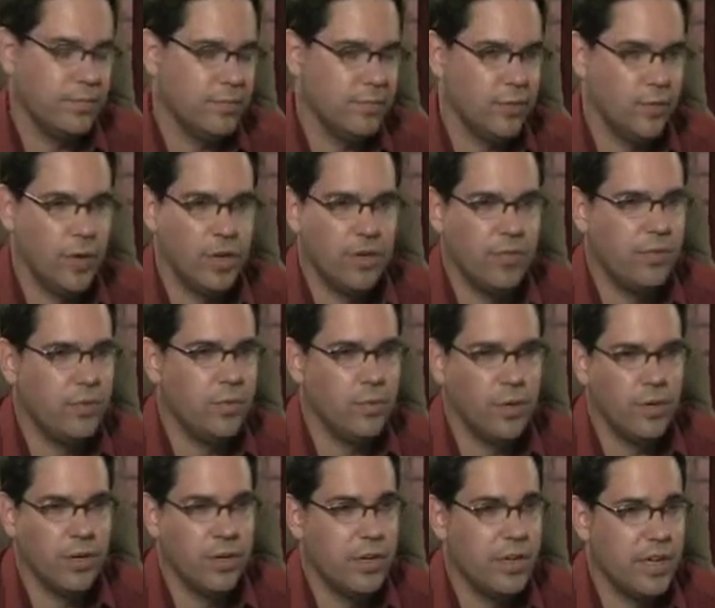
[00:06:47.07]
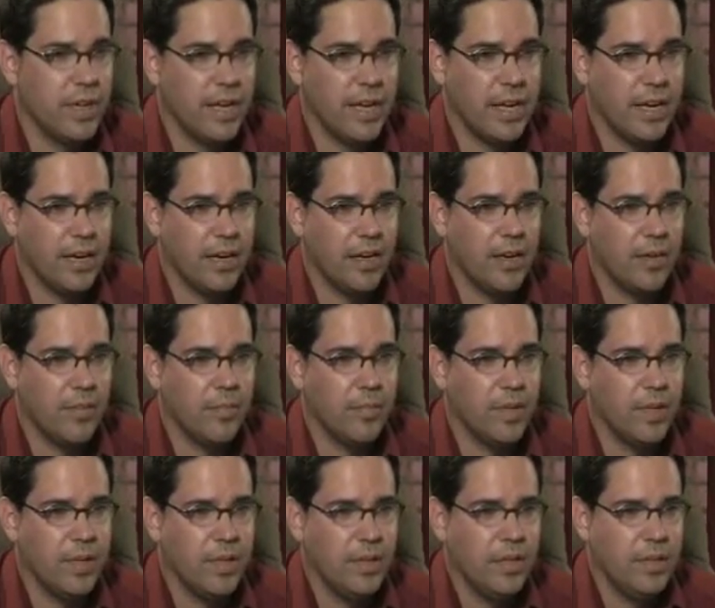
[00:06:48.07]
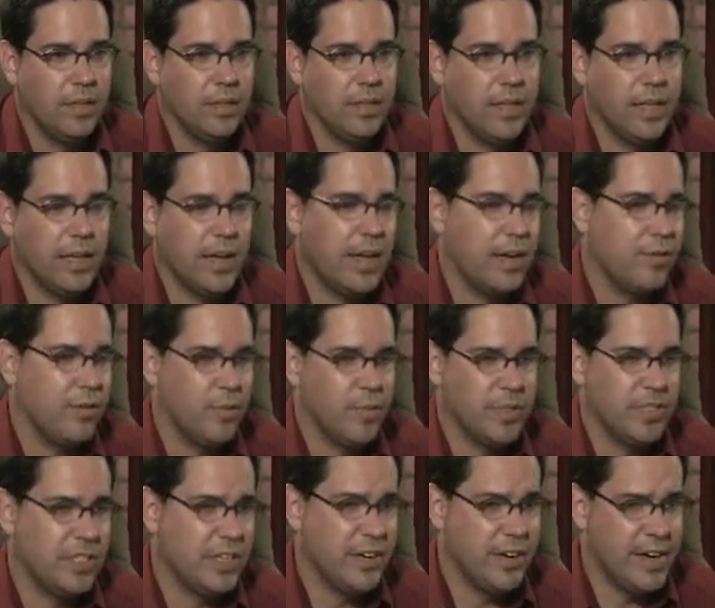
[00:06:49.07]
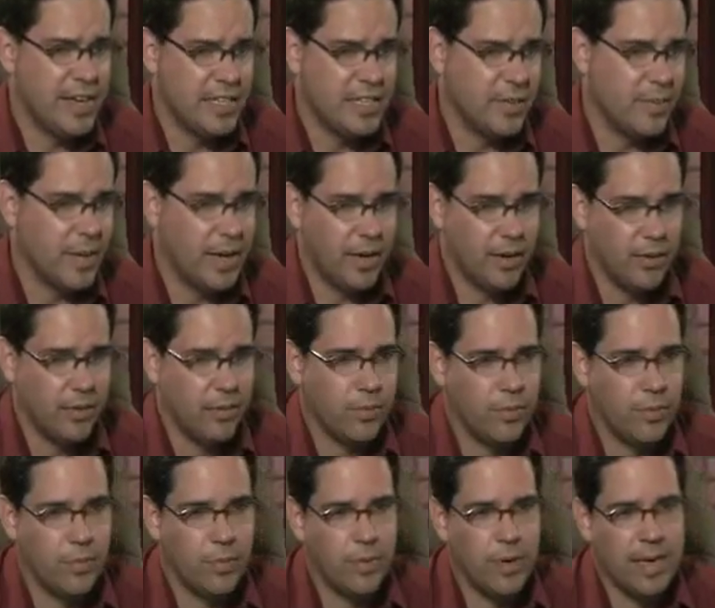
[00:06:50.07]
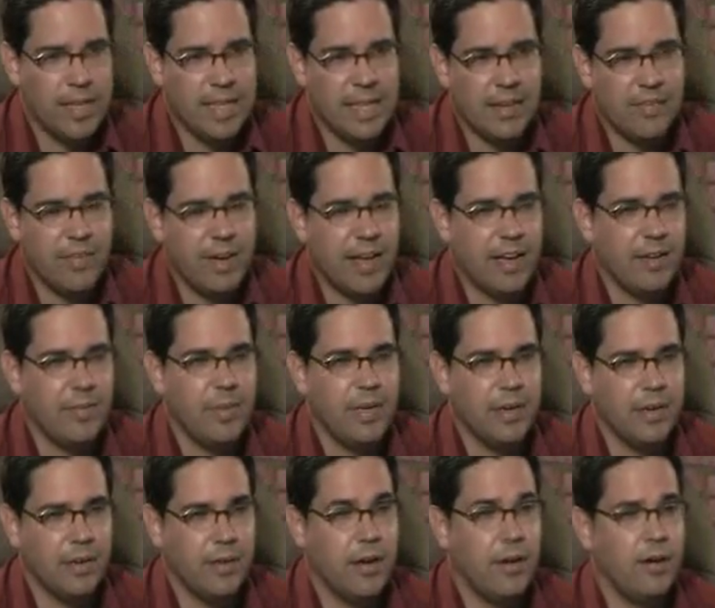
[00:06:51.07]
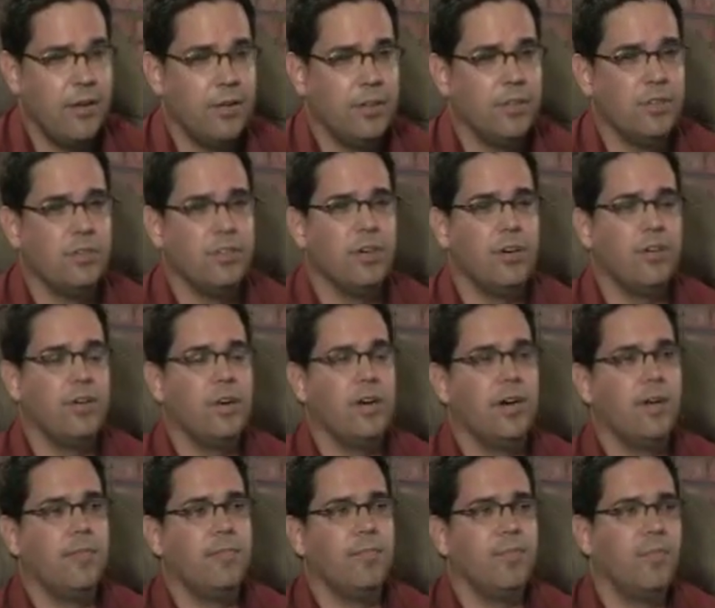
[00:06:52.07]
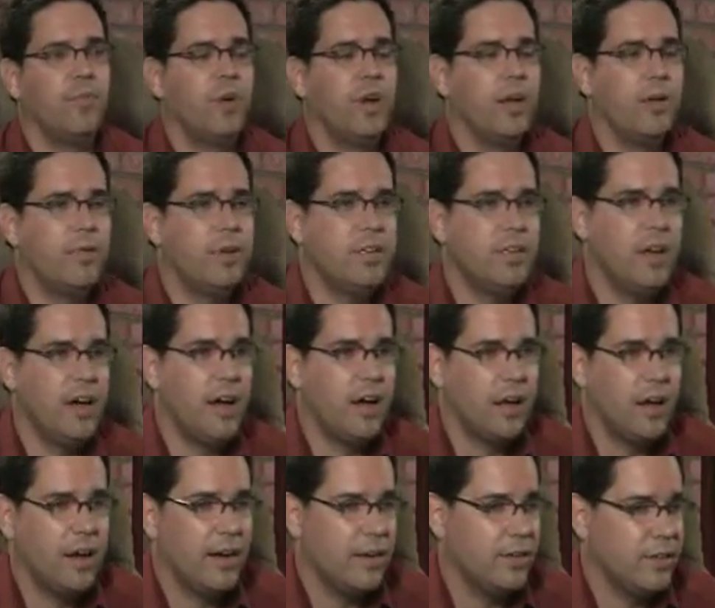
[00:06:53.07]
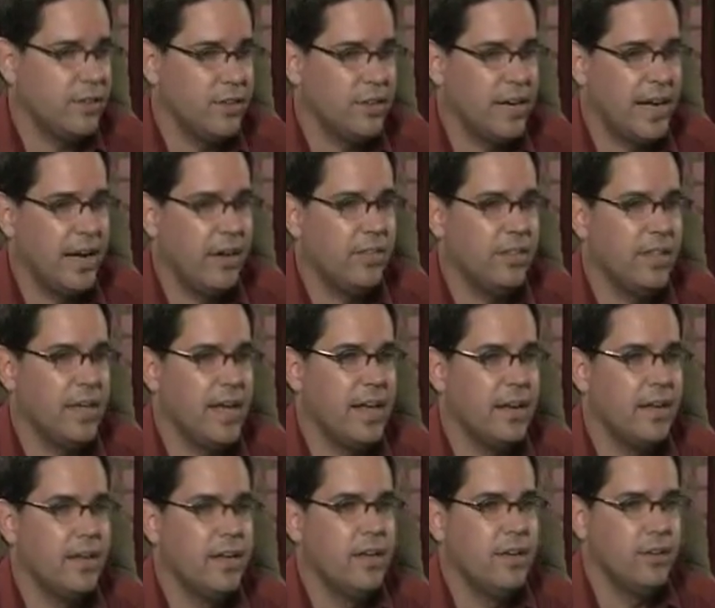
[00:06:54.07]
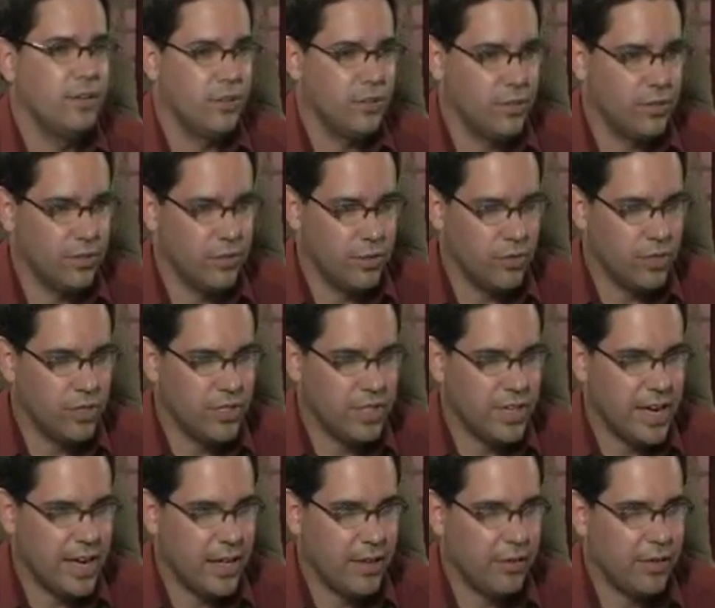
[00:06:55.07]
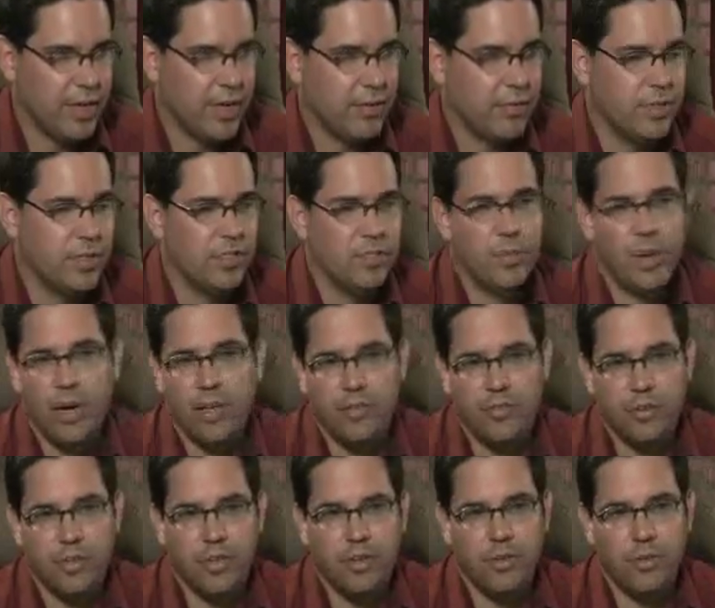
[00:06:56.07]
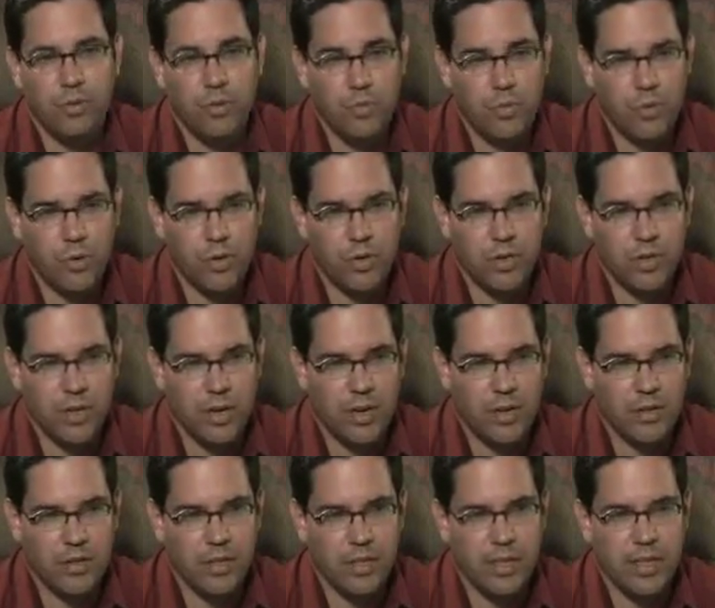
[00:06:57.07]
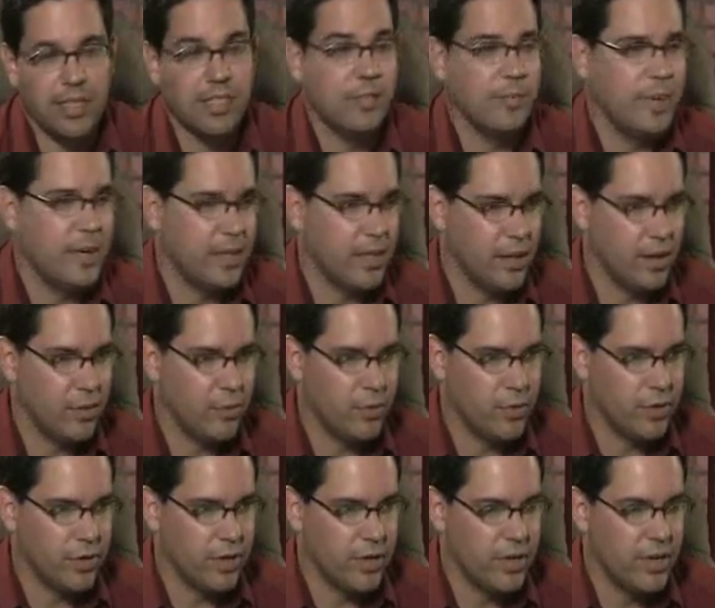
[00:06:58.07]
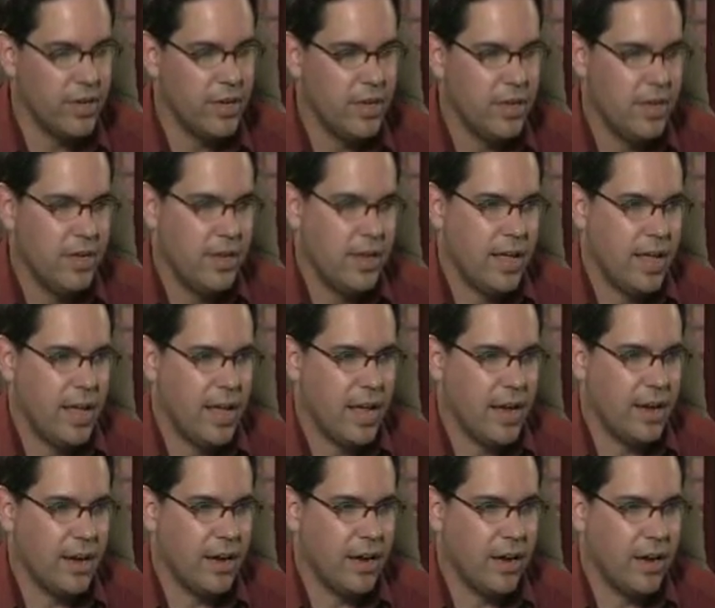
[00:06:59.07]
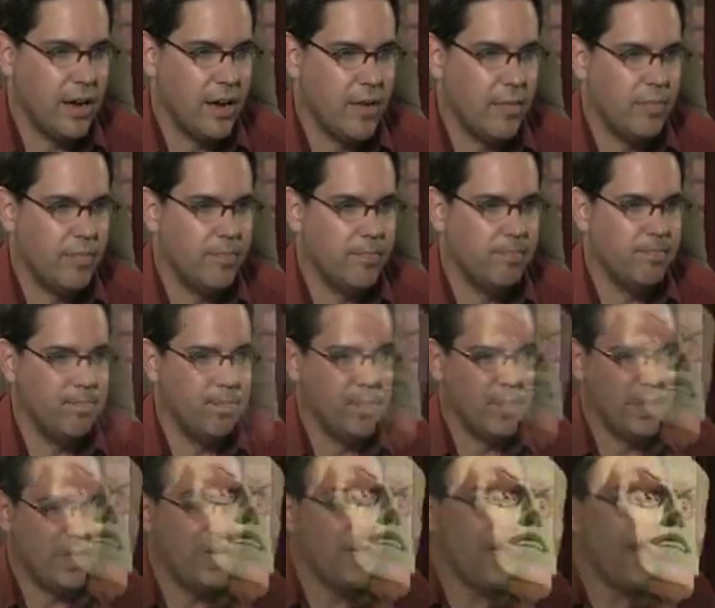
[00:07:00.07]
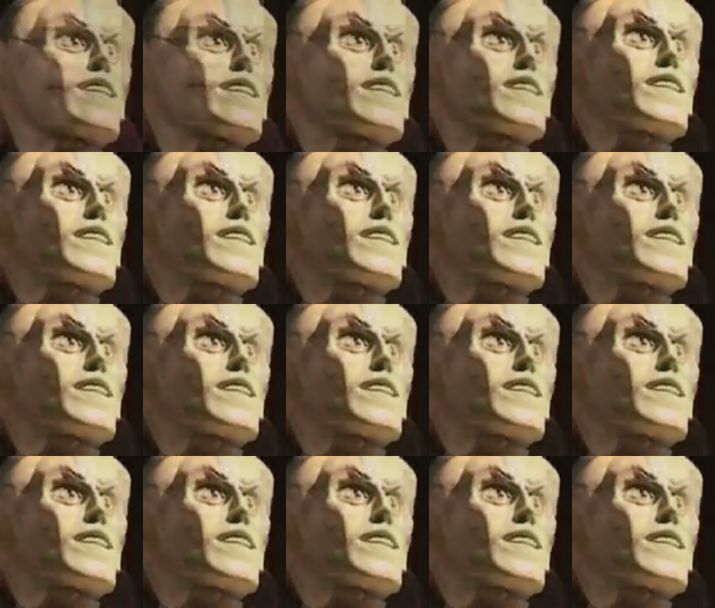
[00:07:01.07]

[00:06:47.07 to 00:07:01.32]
wonderful work, and they kind of were mysterious about why they invited me to go. And so when I went to HauntCon, it turned out that Ghoulish Gallery was sponsoring a new award called the Isabella Award, and yeah, I